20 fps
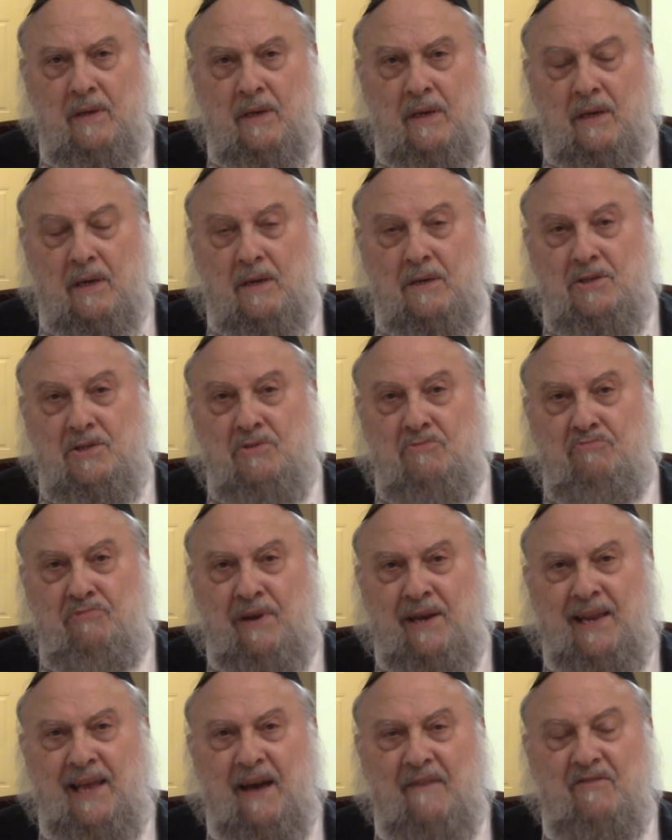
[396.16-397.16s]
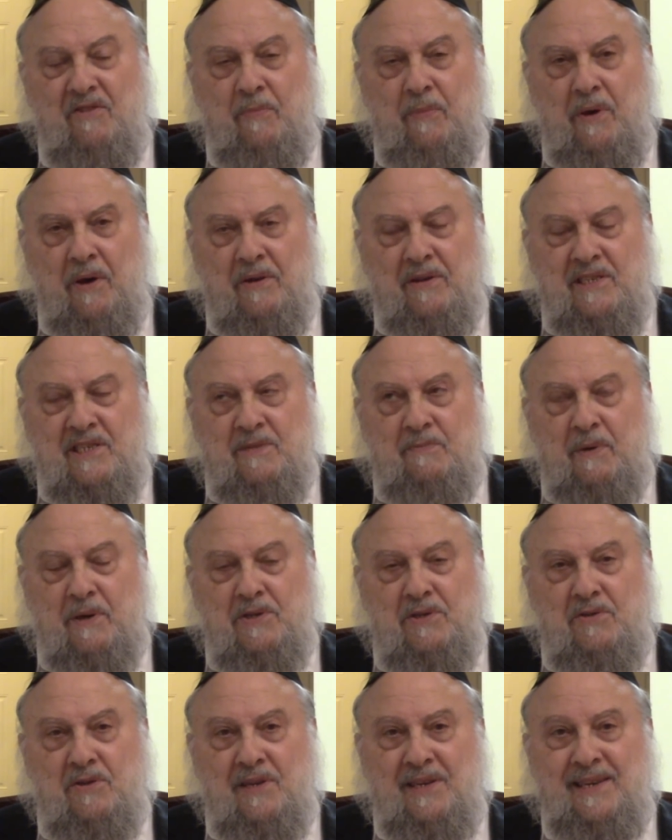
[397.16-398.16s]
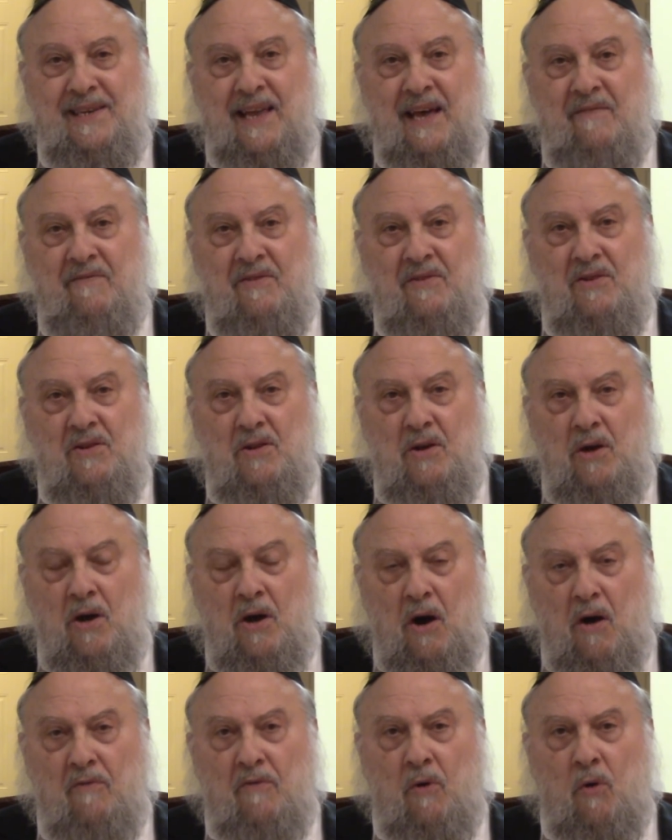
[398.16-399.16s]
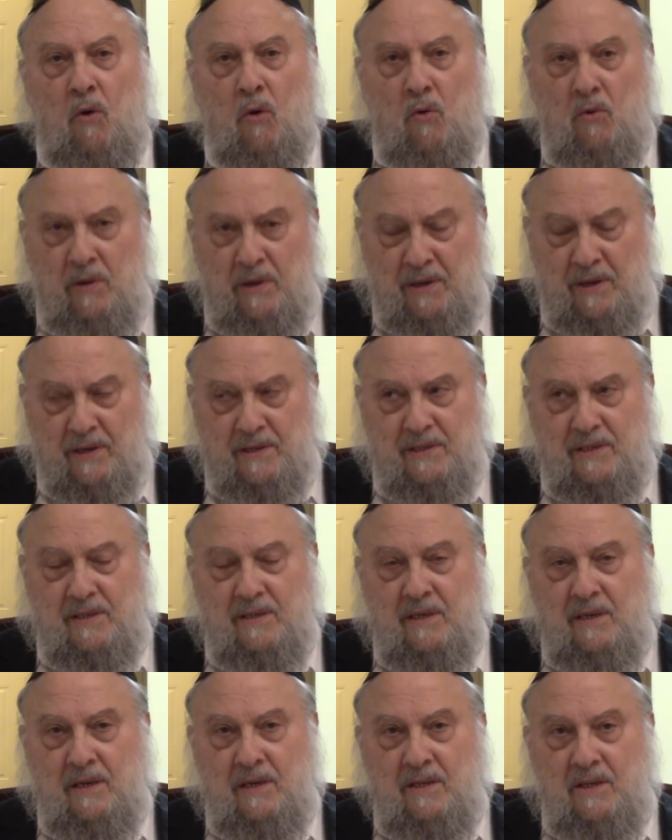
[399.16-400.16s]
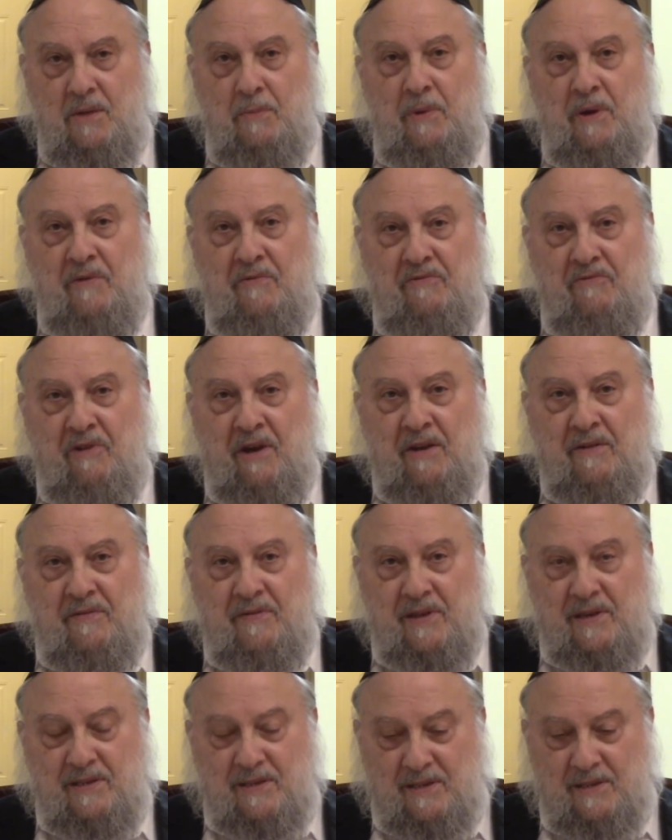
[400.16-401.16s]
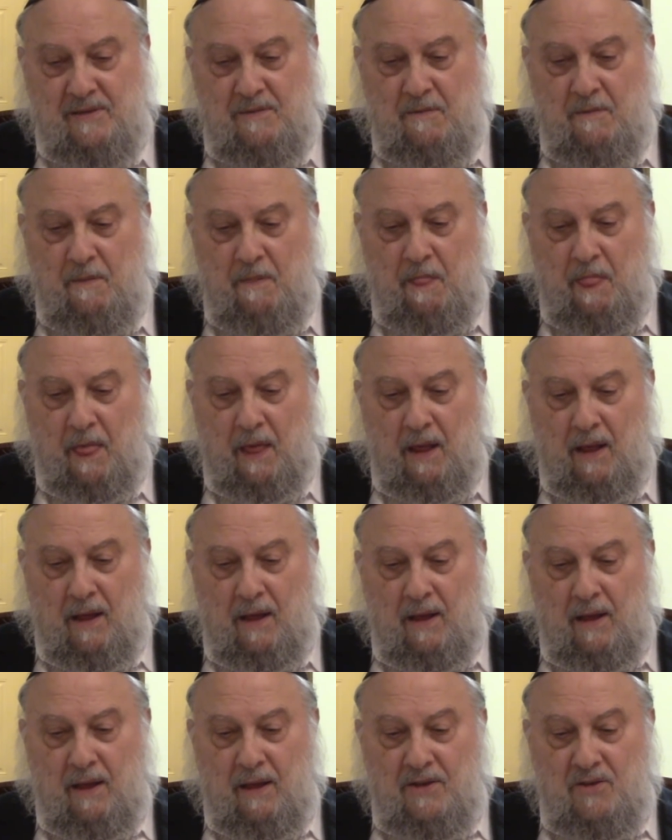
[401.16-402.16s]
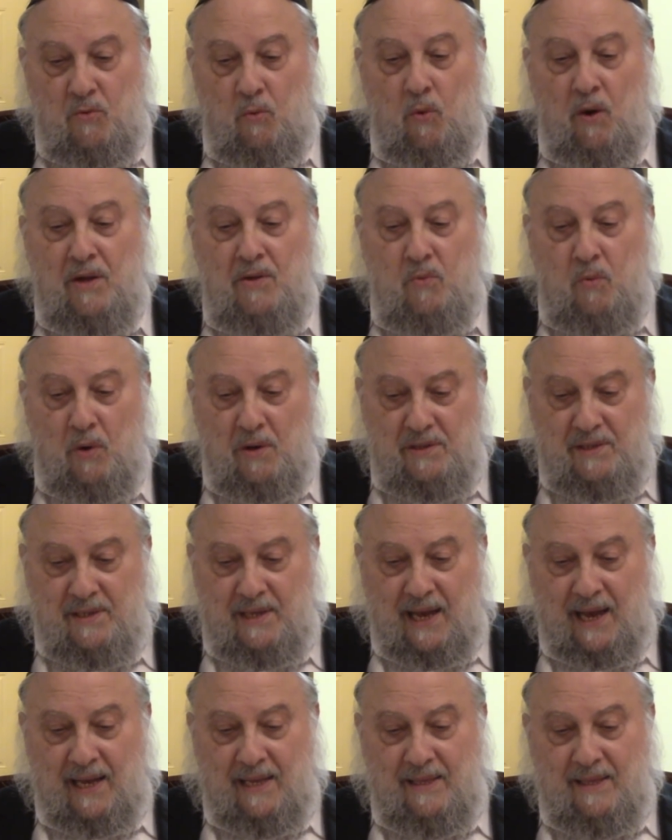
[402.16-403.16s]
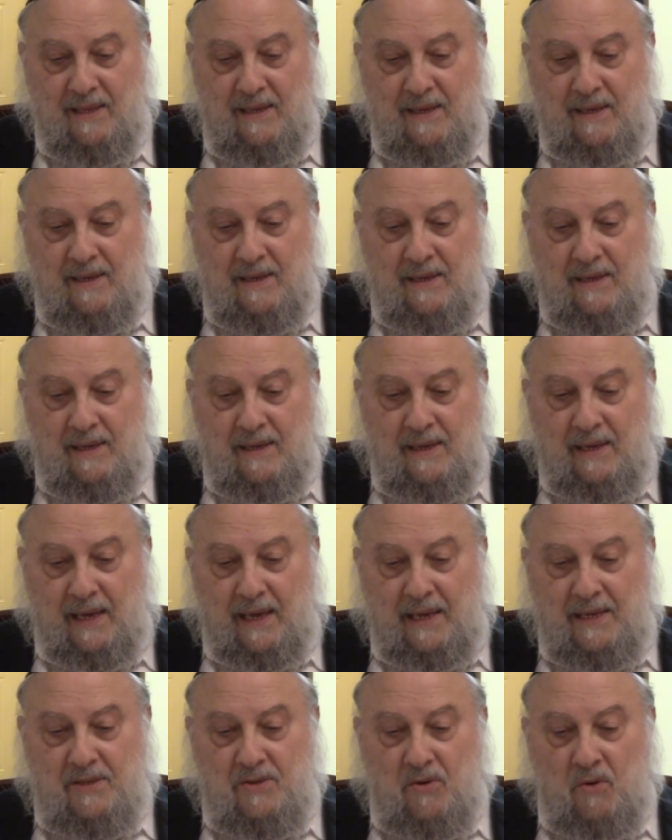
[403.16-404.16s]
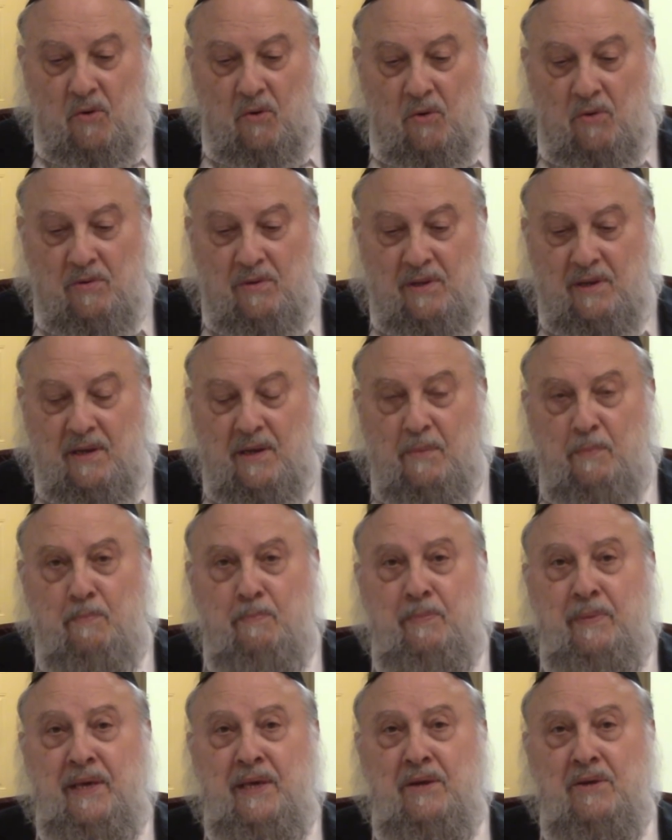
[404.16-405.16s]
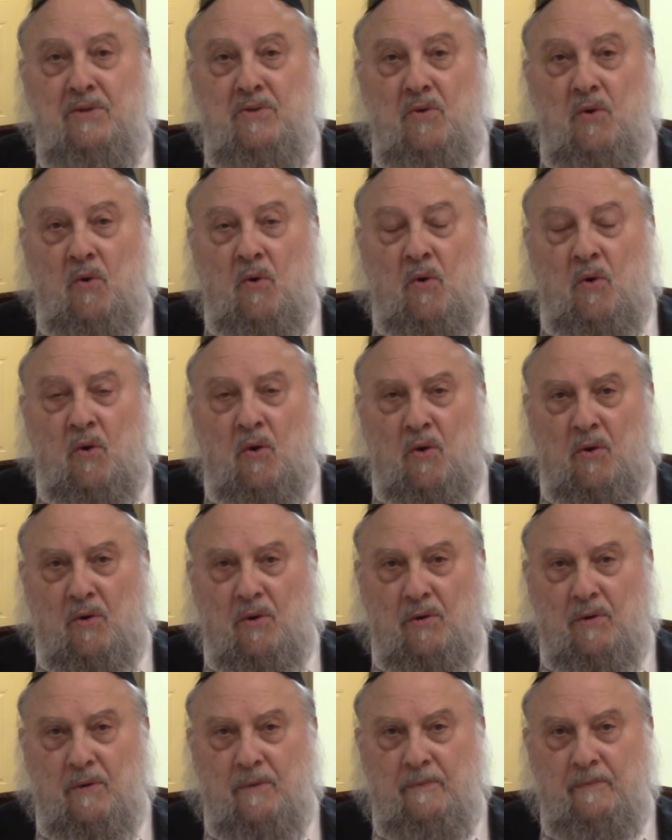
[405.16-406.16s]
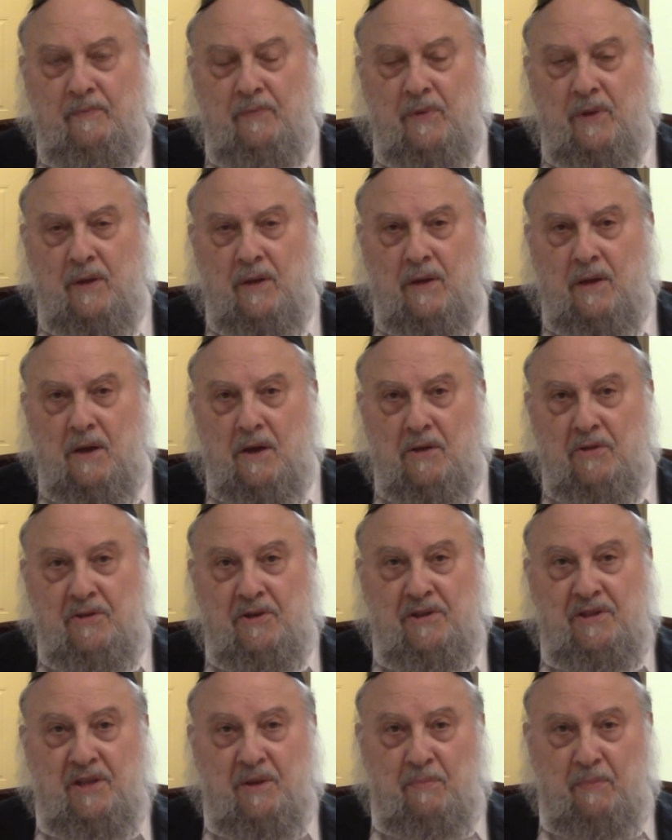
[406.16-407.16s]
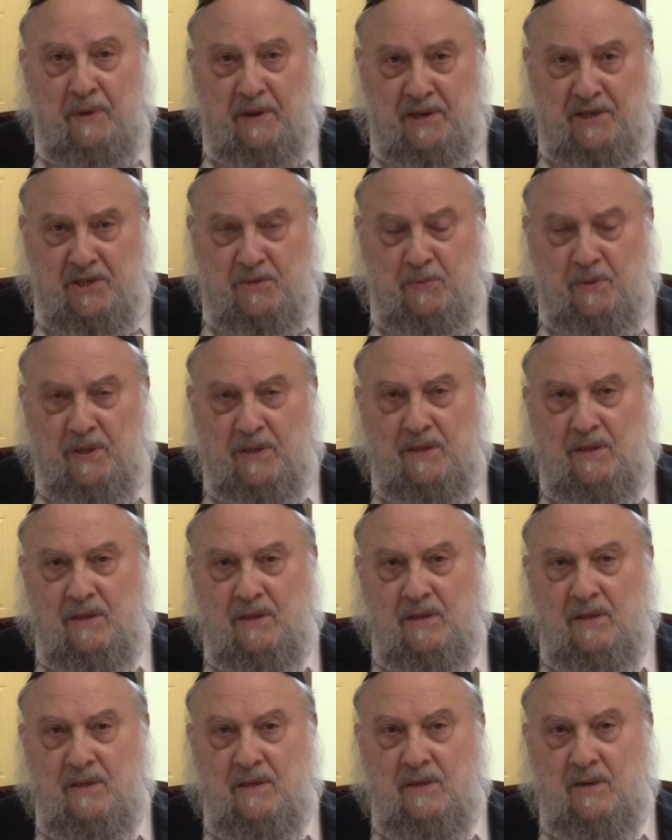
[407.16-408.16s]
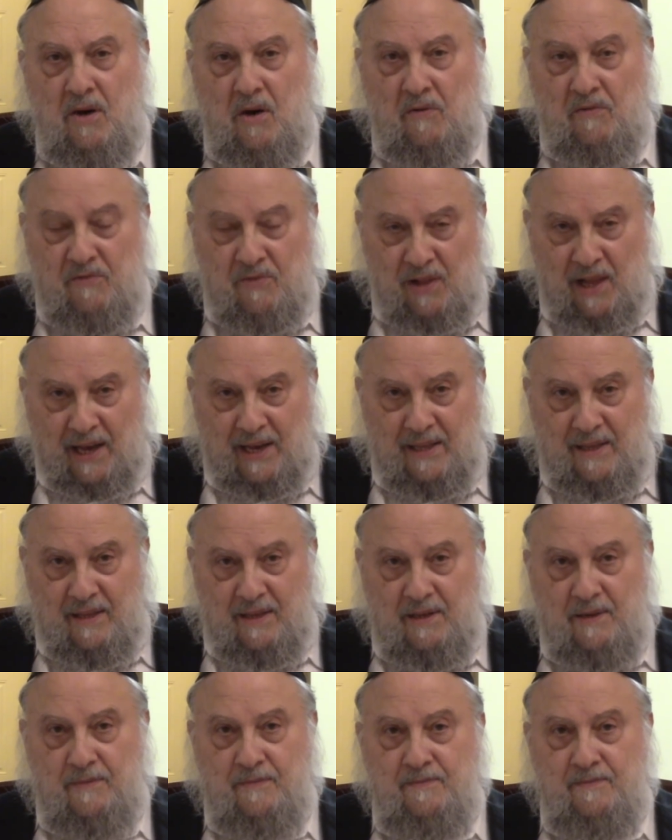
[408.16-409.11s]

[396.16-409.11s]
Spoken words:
Because you really have to be on a special level of holiness to be afraid of this. So what was that? It's called Miyut Or, the diminishment of light,